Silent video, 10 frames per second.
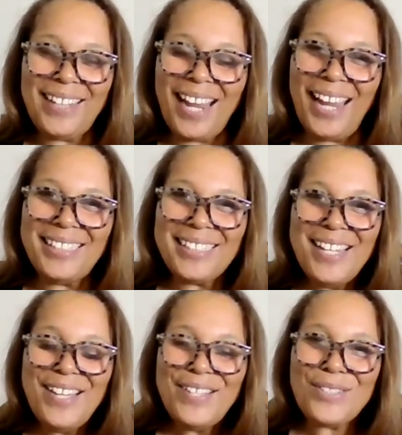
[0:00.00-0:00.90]
Right?
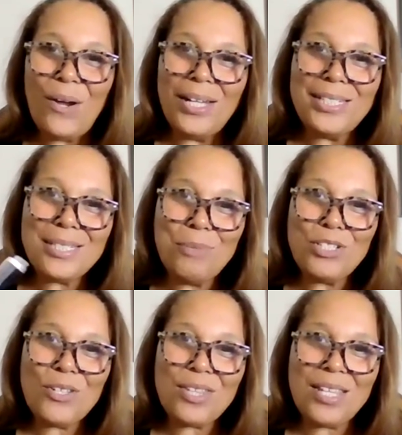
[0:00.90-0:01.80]
So I just
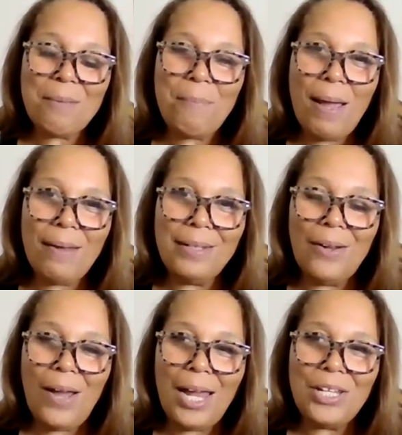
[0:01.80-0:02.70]
want you to think about, you
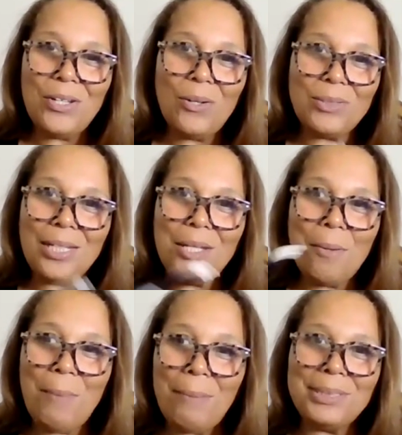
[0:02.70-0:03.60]
know, how do you go tell
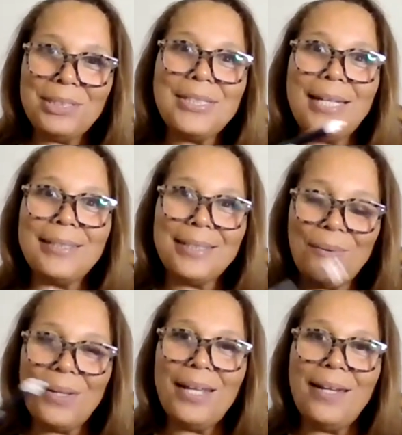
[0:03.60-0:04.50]
your mama she got to
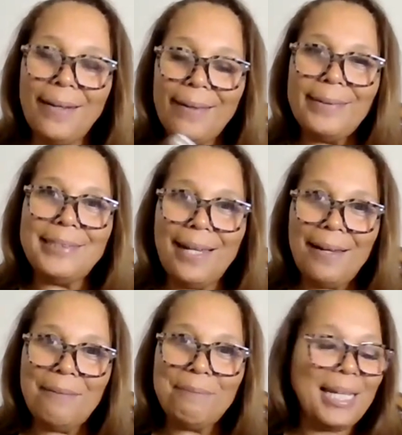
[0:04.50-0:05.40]
go get another
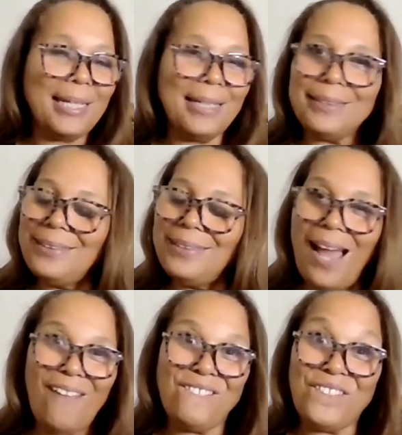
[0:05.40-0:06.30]
job? Yeah,
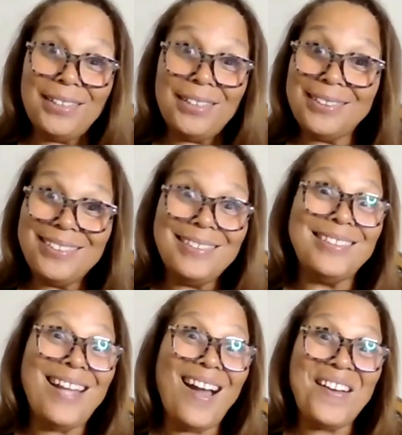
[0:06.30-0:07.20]
not fun.
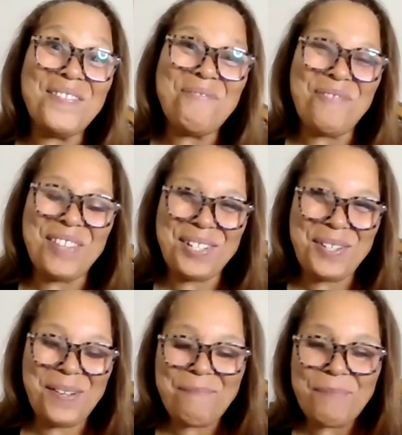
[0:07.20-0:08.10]
Not fun at
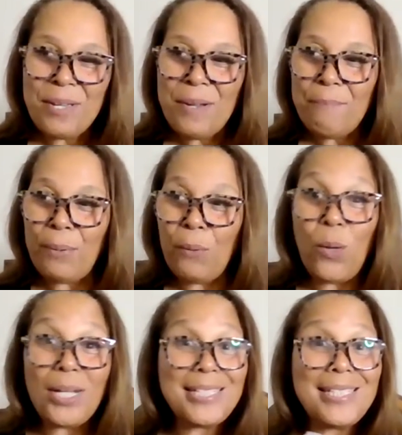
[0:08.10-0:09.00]
all. But
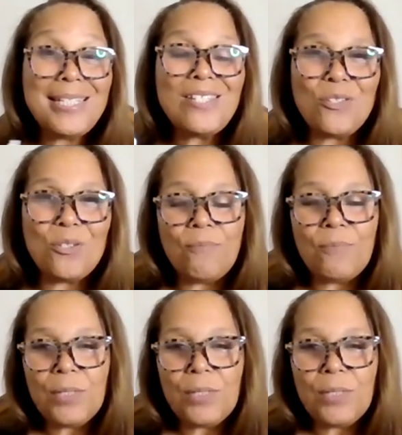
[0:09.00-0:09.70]
what it did do